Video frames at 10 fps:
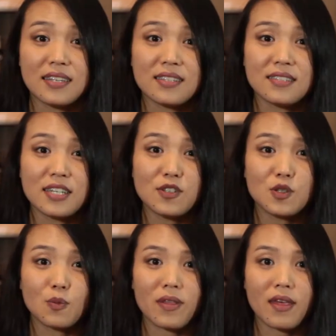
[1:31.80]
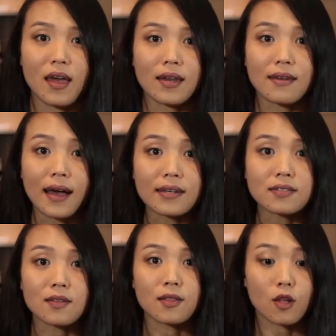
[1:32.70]
this dish with a
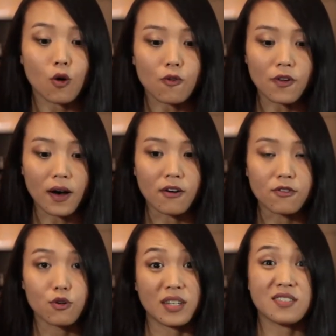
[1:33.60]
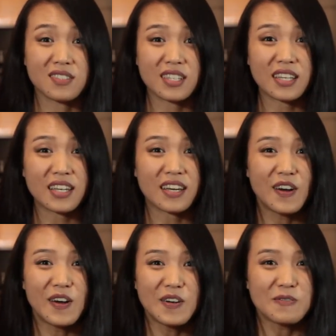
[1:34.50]
nice loaf of crusty
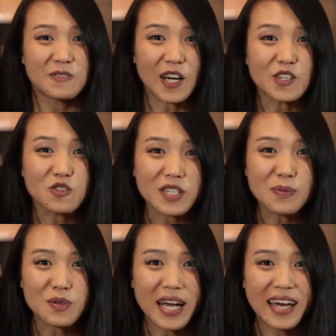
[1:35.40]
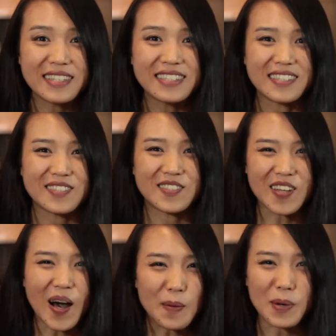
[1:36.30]
country bread to
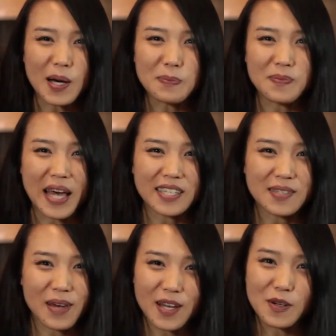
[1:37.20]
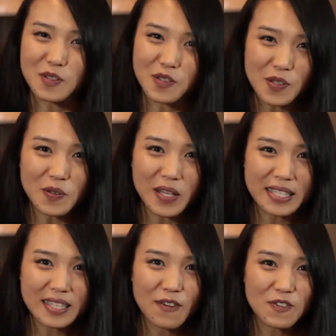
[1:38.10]
sop up that tomato stew
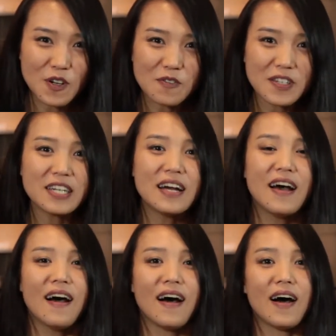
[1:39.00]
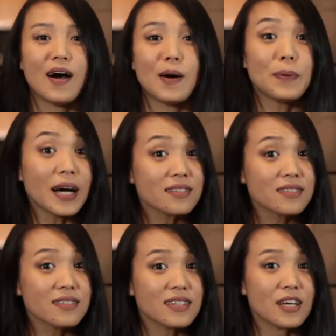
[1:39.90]
that's left over.
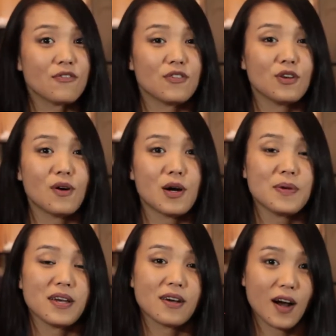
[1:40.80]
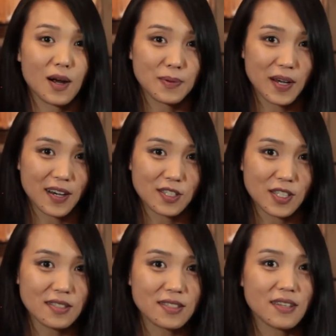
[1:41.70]
But if you are being carb
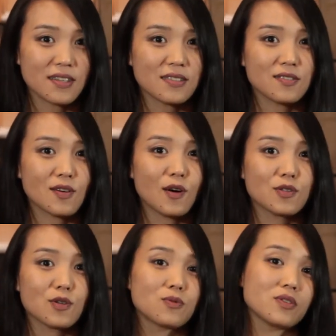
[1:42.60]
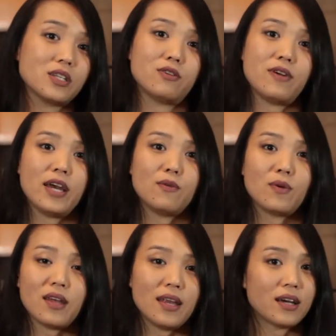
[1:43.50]
conscious, this is also really great
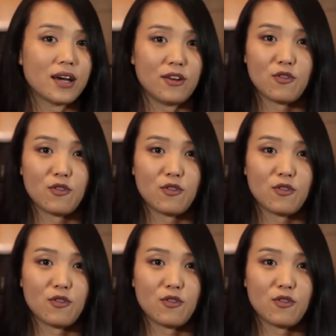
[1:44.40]
with any kind of